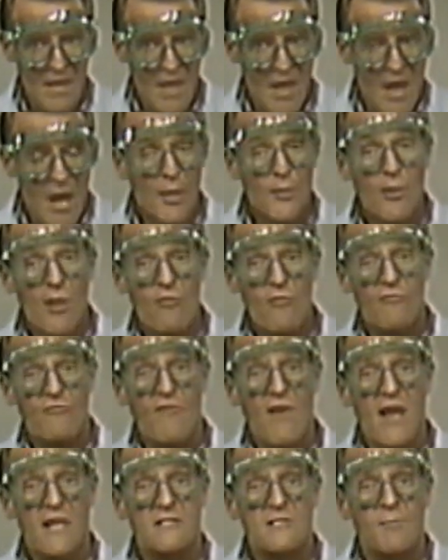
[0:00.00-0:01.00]
Another
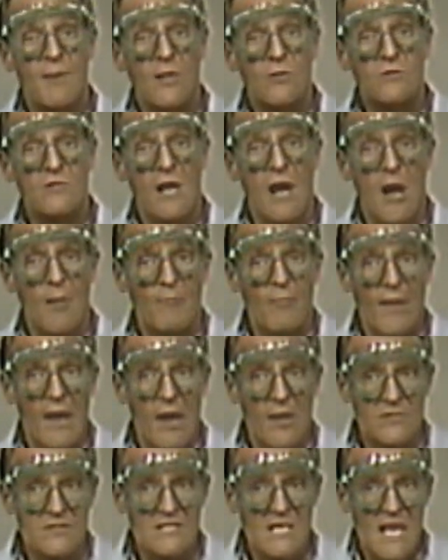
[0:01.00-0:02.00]
fact about
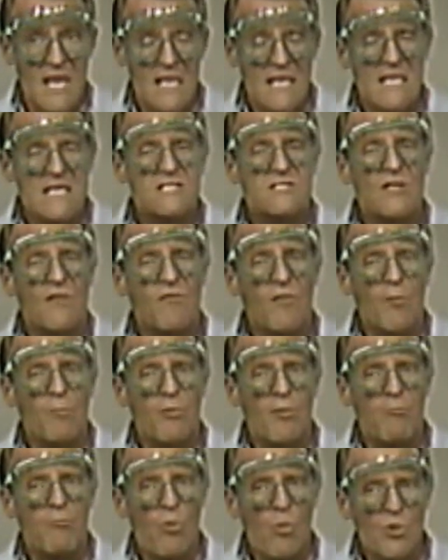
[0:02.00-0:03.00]
compounds is that their
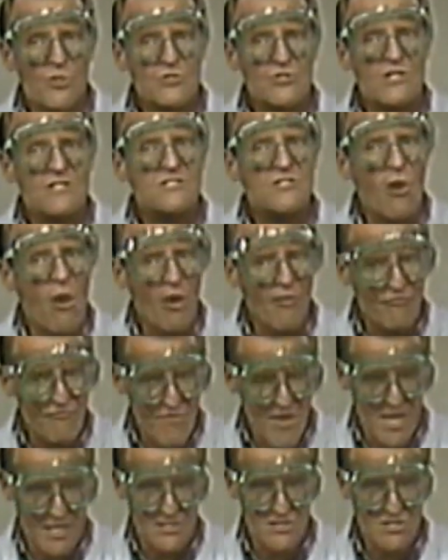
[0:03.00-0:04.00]
proportions are
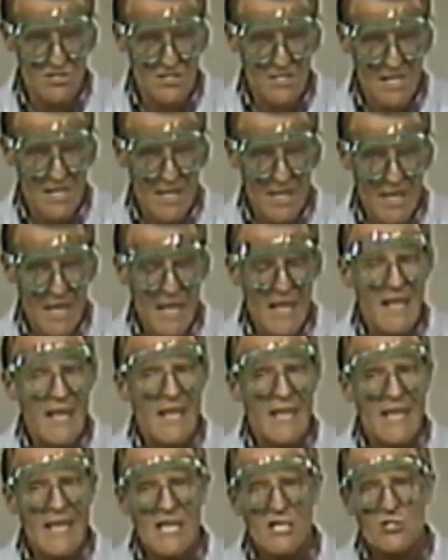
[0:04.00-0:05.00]
fixed.
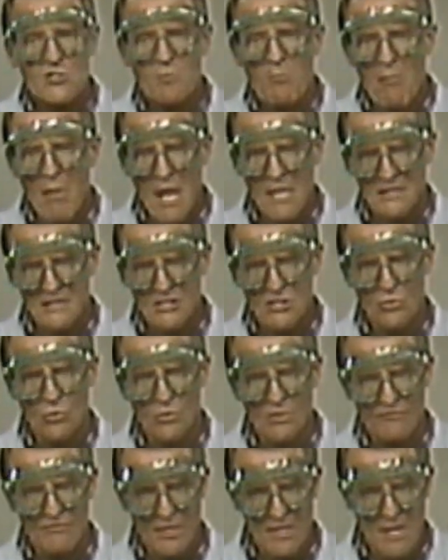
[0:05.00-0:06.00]
Each
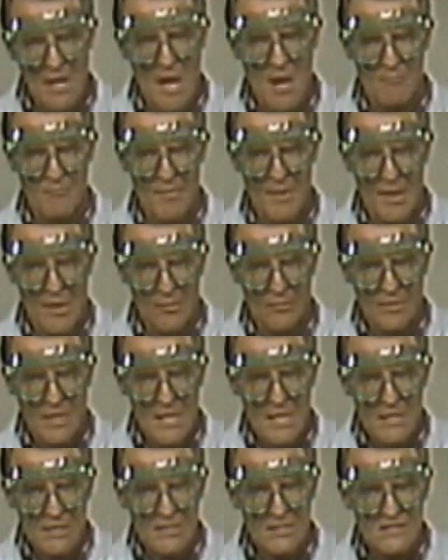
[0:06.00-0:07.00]
molecule of a compound
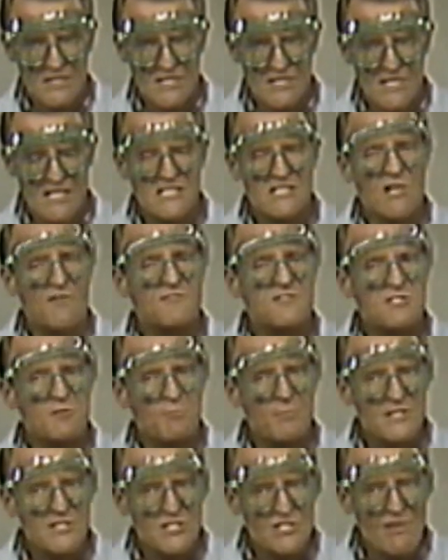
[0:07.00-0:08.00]
consists of
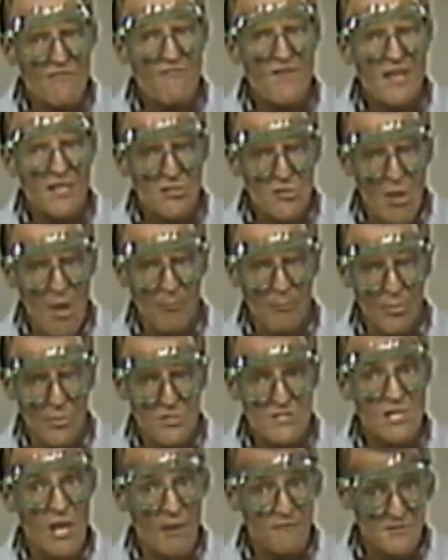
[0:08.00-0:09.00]
specific
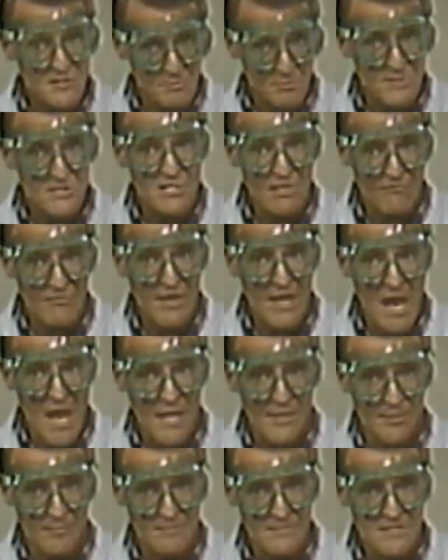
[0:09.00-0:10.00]
numbers of specific
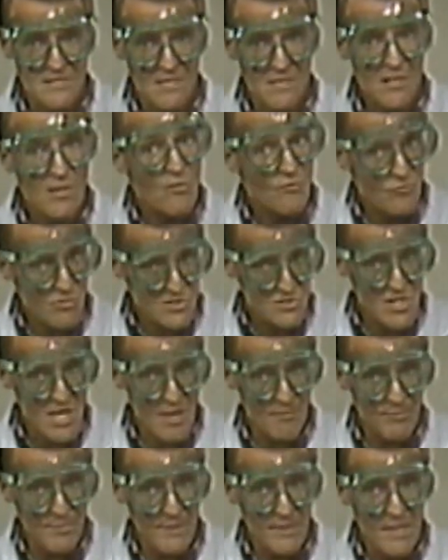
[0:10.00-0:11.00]
atoms. For
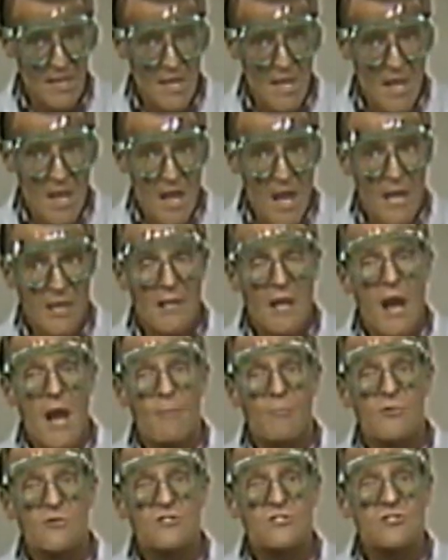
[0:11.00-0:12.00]
example, a
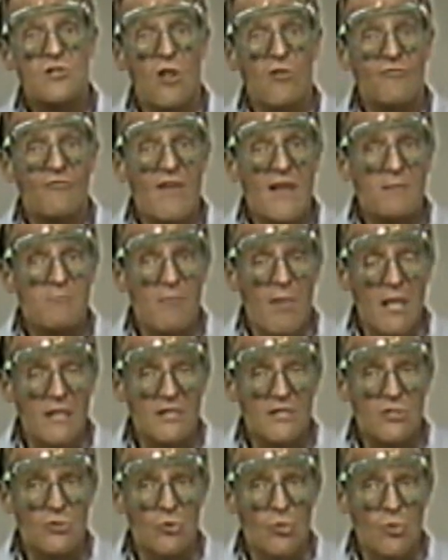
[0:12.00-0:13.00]
copper sulfate
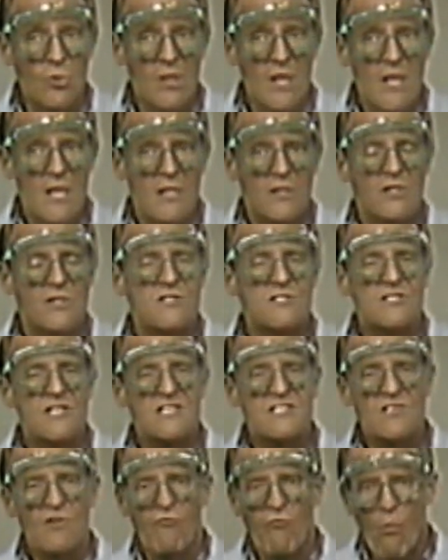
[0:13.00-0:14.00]
molecule
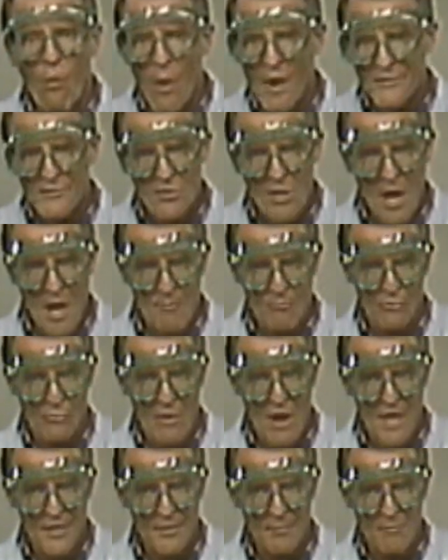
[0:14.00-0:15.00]
consists of 1 copper
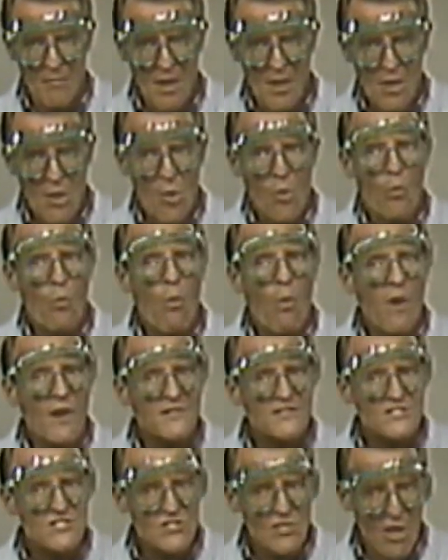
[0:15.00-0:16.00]
atom,
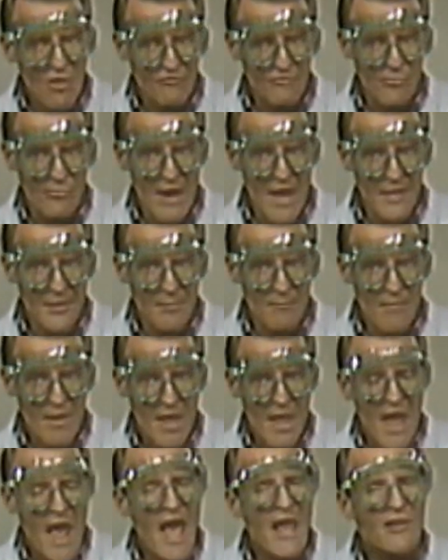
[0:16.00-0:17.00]
1 sulfur atom,
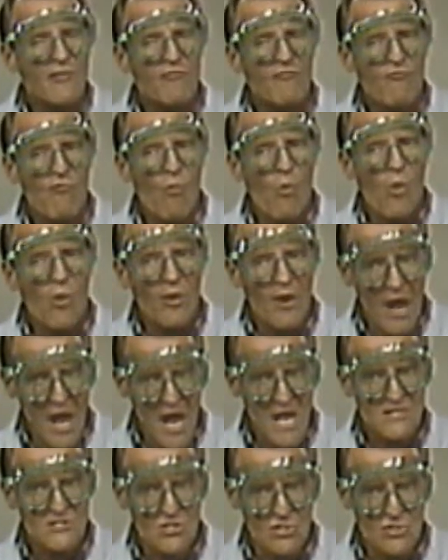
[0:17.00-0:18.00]
and 4
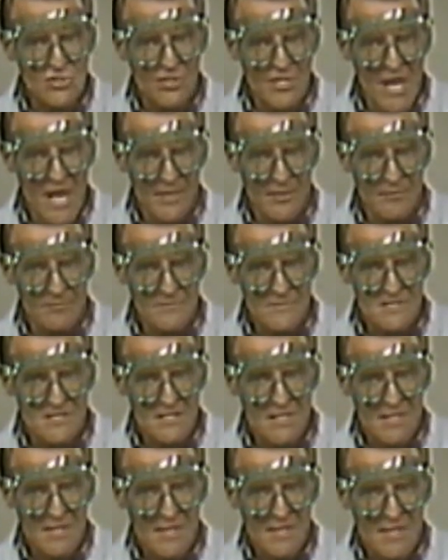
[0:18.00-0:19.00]
oxygen atoms.
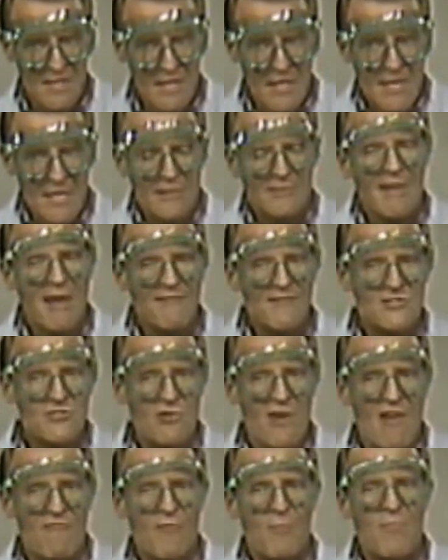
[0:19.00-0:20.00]
Now that
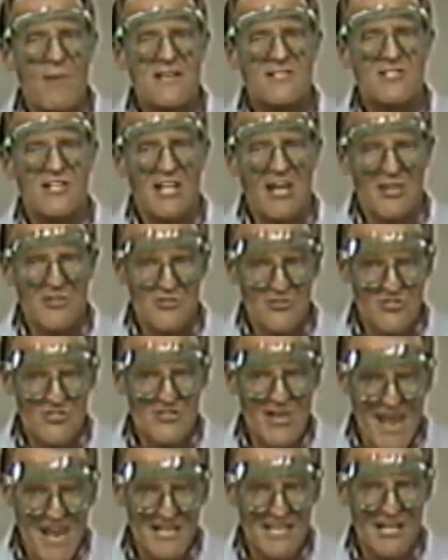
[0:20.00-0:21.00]
you have a basic
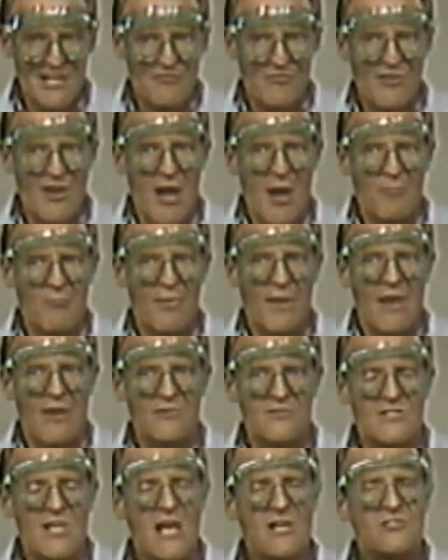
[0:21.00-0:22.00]
understanding of
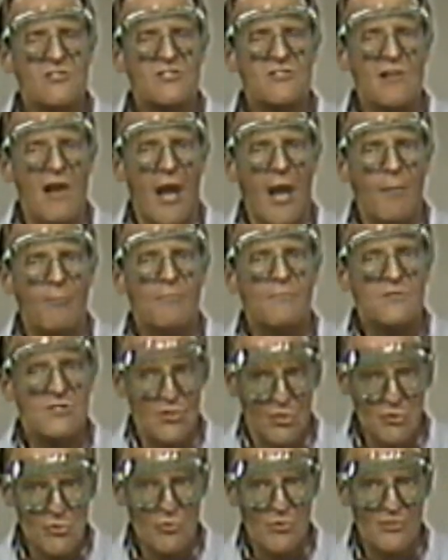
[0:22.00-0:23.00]
compounds, I'll stop
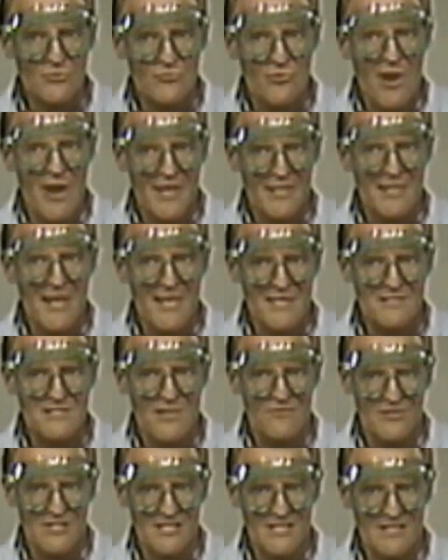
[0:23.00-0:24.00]
so you can try an
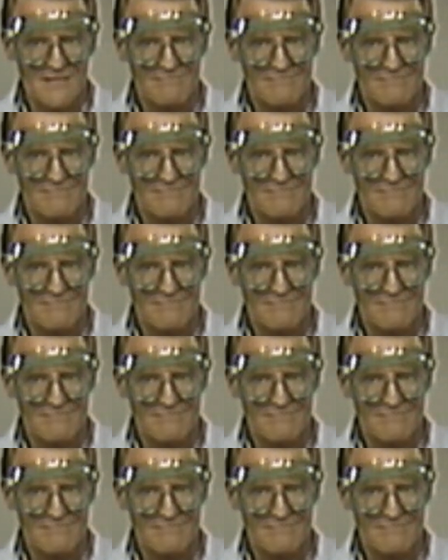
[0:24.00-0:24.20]
activity.